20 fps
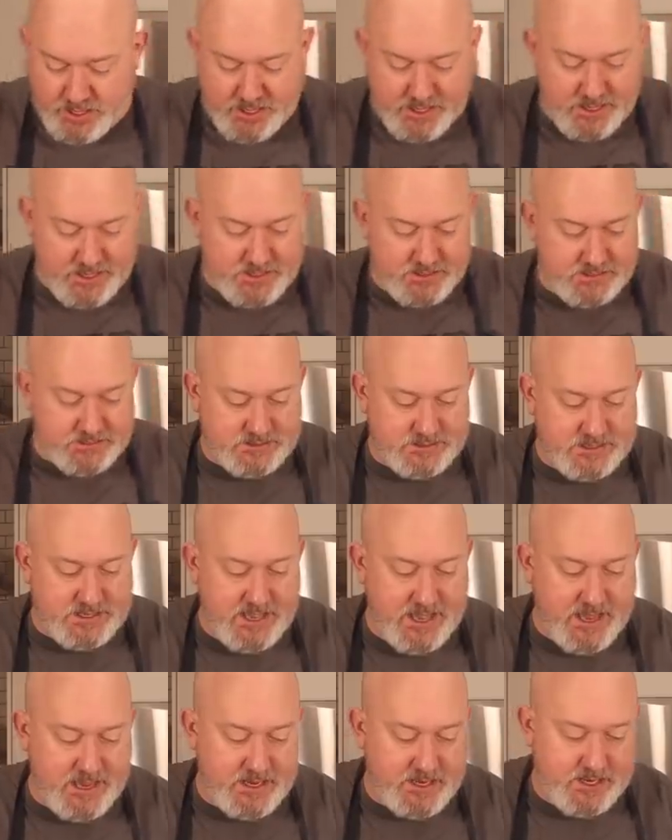is
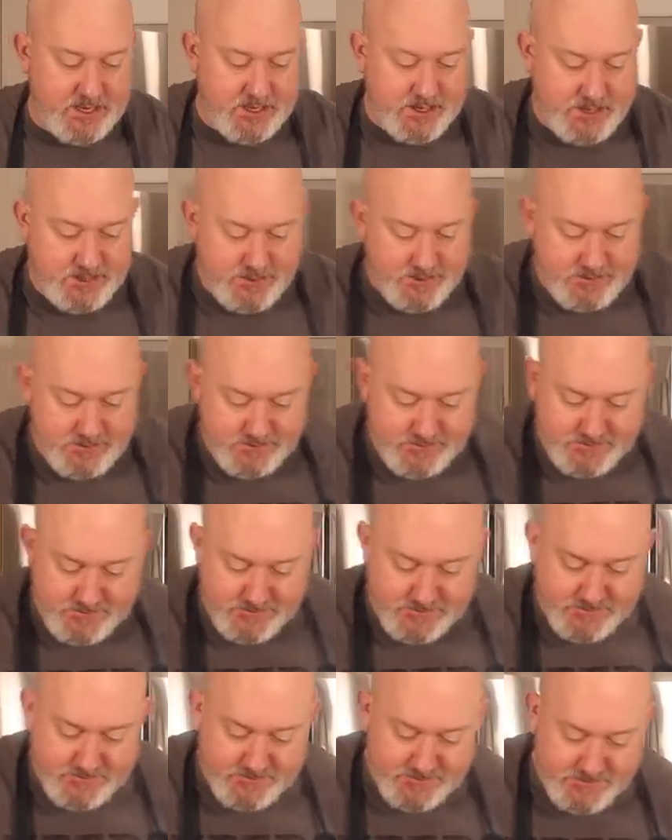get
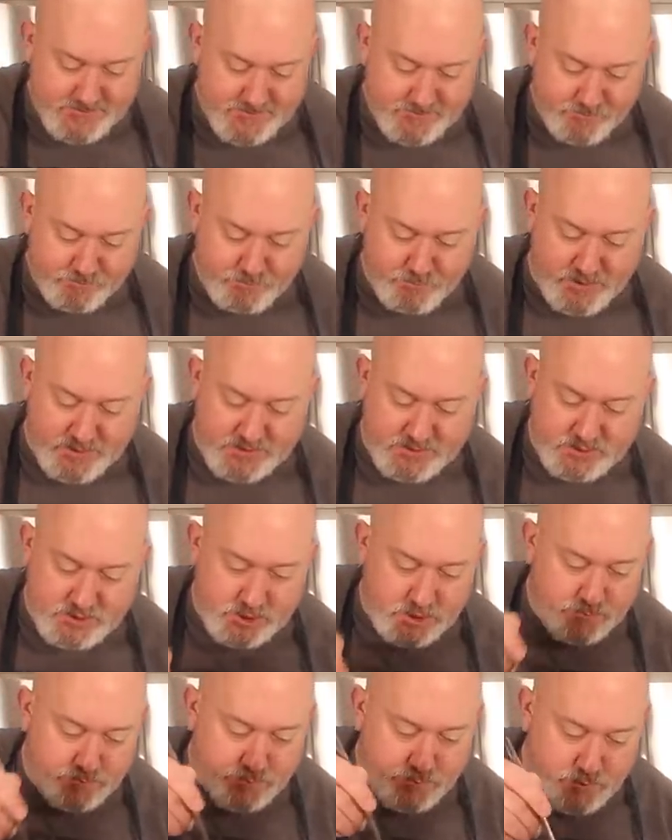my
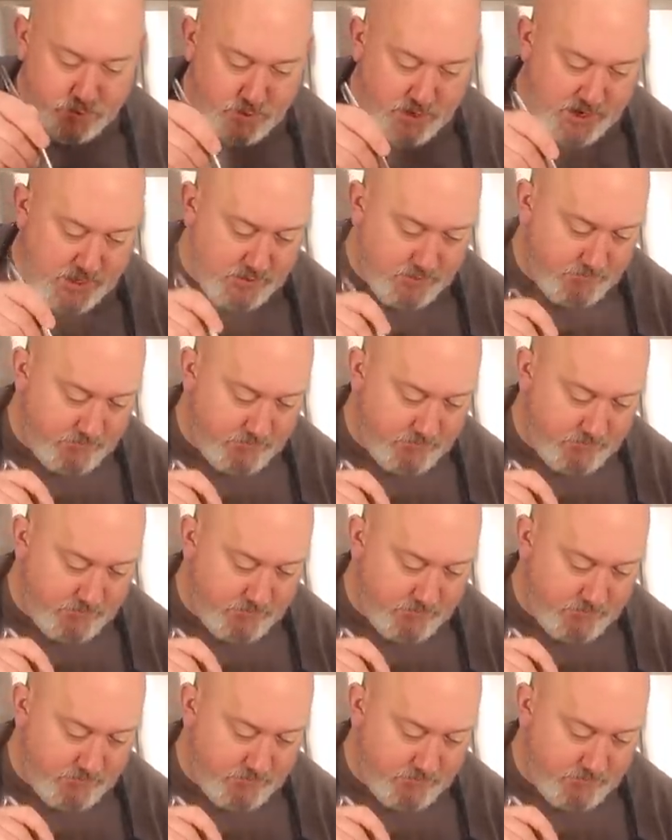soup crock